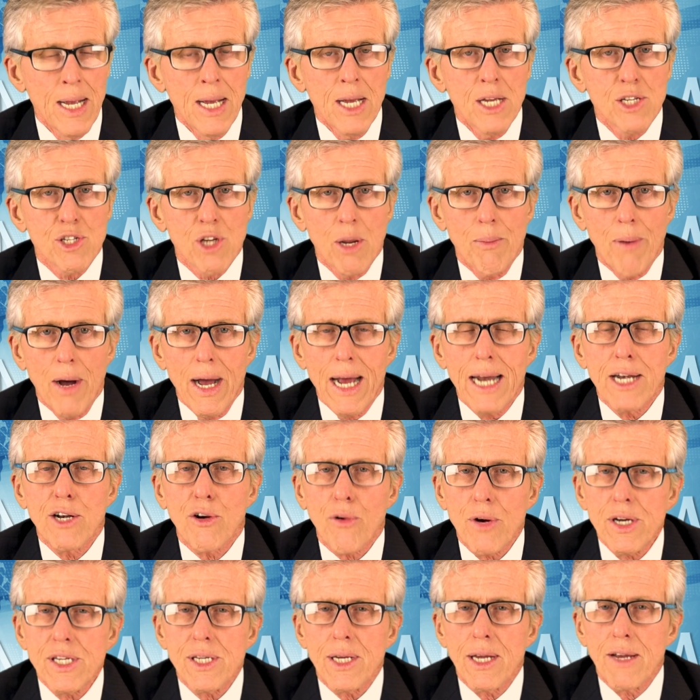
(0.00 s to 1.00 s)
So by
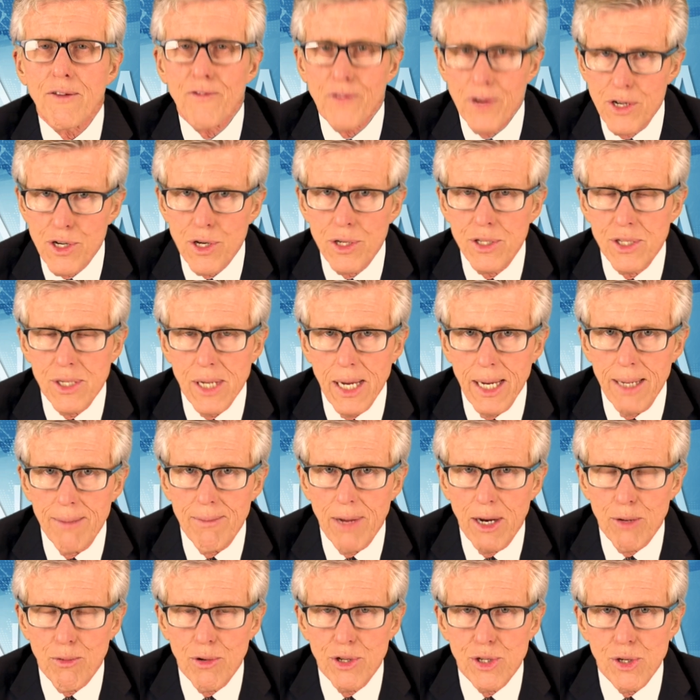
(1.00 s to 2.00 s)
increasing efficiency
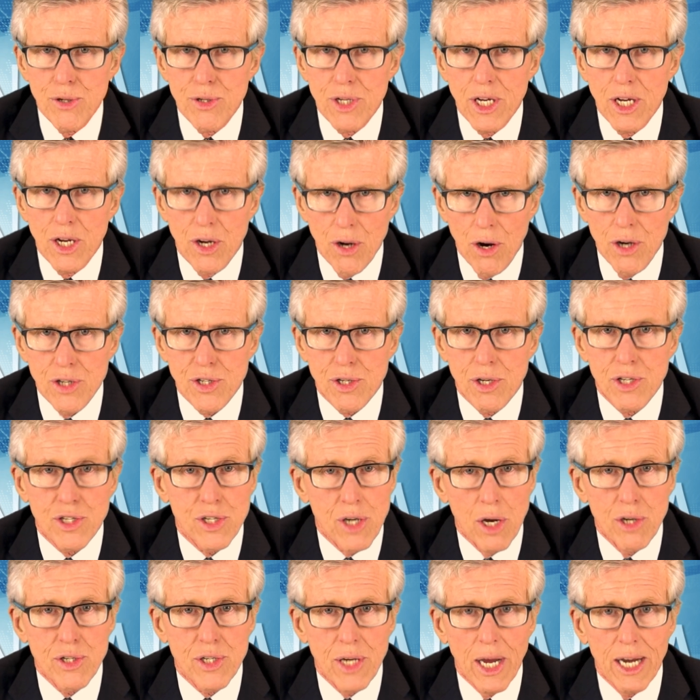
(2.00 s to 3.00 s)
and reducing costs
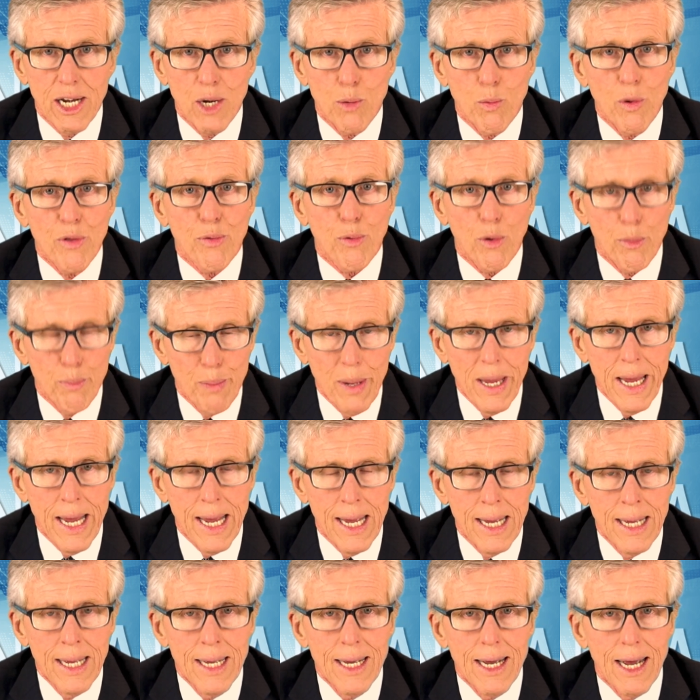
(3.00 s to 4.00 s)
associated with
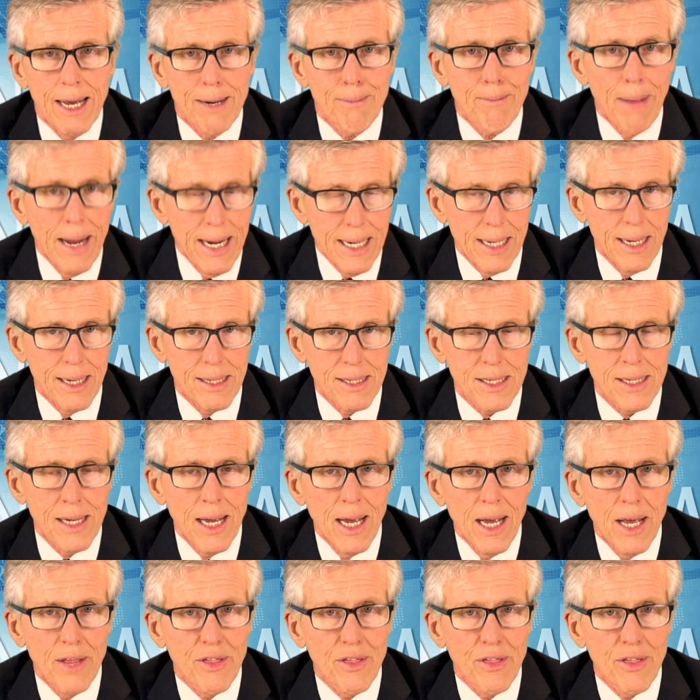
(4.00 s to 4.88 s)
repair and maintenance,